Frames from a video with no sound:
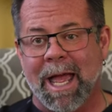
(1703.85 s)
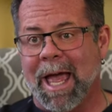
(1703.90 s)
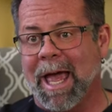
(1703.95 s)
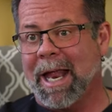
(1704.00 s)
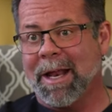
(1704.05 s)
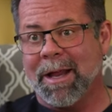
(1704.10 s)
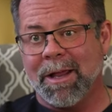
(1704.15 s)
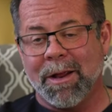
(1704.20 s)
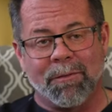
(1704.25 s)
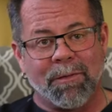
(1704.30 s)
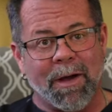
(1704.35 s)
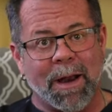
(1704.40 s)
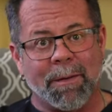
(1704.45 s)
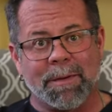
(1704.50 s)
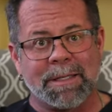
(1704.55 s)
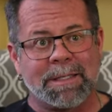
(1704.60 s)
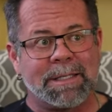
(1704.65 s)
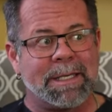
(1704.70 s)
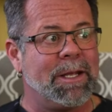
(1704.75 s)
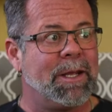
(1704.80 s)
And you know,
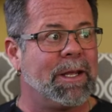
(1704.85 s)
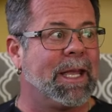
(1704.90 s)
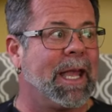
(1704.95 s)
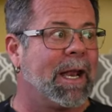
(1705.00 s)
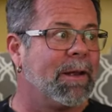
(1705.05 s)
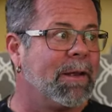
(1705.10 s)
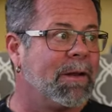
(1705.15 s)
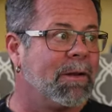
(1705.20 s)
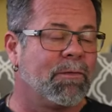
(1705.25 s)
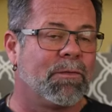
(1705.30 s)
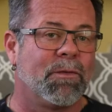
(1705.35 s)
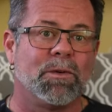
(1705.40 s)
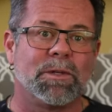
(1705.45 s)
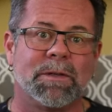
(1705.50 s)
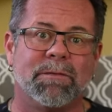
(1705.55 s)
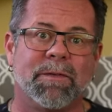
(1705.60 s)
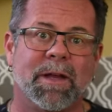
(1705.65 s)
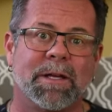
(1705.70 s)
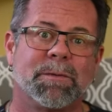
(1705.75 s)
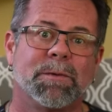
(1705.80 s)
vitamin C you get it in your fruits
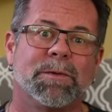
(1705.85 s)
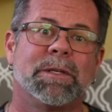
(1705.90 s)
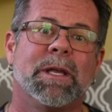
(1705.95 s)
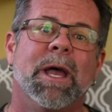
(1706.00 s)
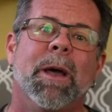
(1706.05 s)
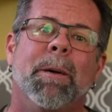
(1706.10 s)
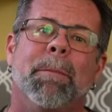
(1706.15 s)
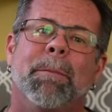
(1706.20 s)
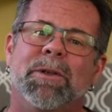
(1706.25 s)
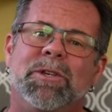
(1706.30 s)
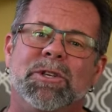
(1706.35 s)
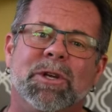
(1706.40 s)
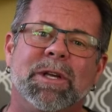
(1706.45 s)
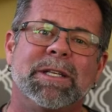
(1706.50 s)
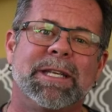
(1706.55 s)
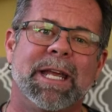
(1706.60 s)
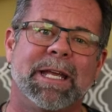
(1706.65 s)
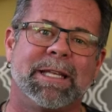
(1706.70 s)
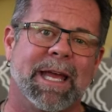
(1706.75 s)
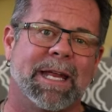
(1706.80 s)
and vegetables, but you can
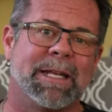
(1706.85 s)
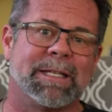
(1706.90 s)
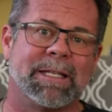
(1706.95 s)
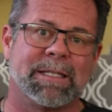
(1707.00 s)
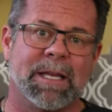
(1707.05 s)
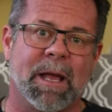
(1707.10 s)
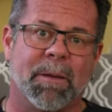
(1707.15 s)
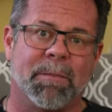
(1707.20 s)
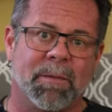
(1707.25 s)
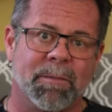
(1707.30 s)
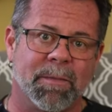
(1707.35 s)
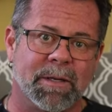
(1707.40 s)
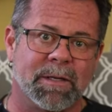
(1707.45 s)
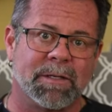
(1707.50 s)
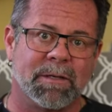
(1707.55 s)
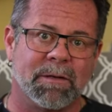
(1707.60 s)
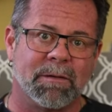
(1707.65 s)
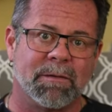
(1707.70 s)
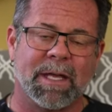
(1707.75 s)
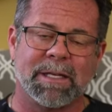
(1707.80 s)
take that as a supplement
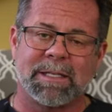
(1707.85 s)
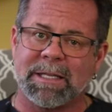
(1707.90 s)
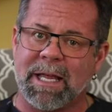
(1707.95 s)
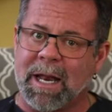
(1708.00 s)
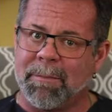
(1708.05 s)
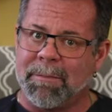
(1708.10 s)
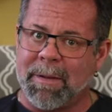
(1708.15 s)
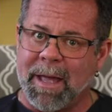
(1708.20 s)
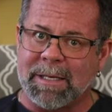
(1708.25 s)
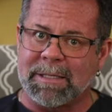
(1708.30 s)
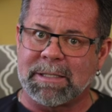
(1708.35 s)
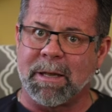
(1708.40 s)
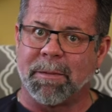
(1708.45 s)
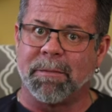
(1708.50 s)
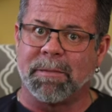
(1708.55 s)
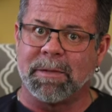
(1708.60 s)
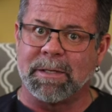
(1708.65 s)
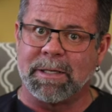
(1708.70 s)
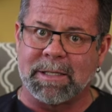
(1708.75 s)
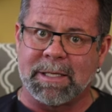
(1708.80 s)
too. That's not a bad
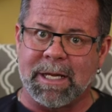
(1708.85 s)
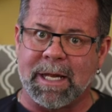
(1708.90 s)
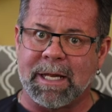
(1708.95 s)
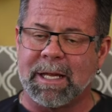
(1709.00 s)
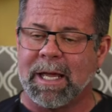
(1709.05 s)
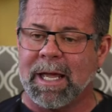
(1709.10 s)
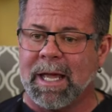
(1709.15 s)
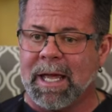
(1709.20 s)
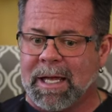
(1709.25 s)
supplement to take.